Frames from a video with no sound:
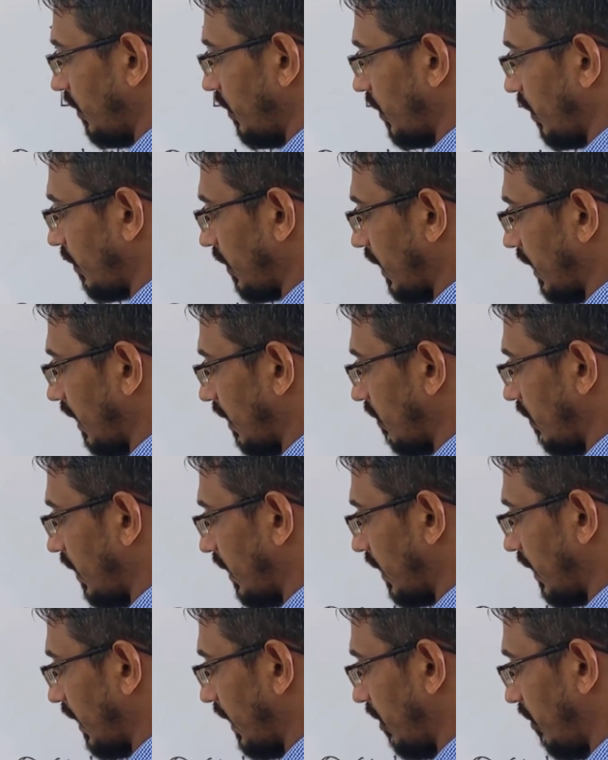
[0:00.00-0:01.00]
you have
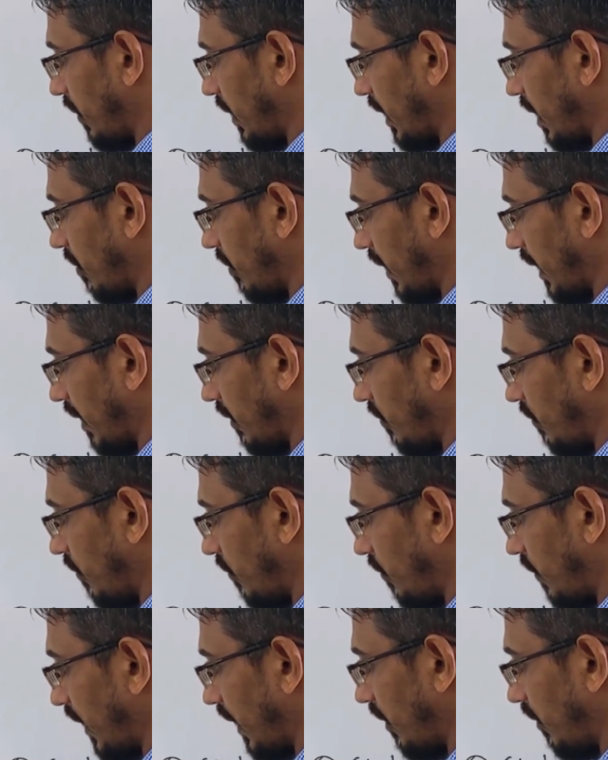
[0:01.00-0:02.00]
calculated, I became
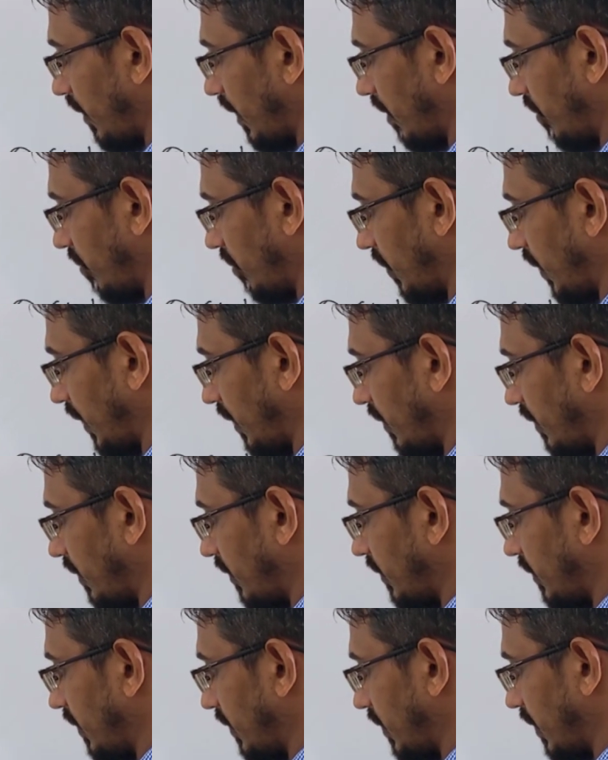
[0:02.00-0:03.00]
5 ampere
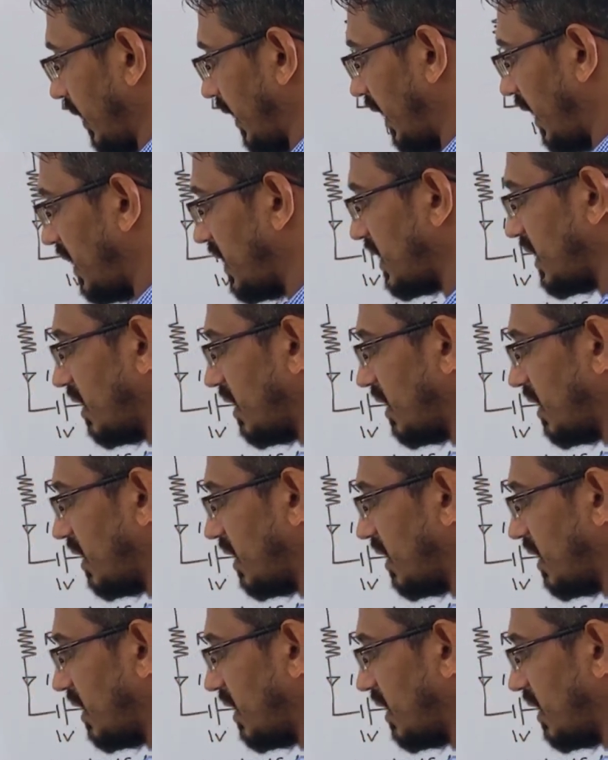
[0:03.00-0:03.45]
and is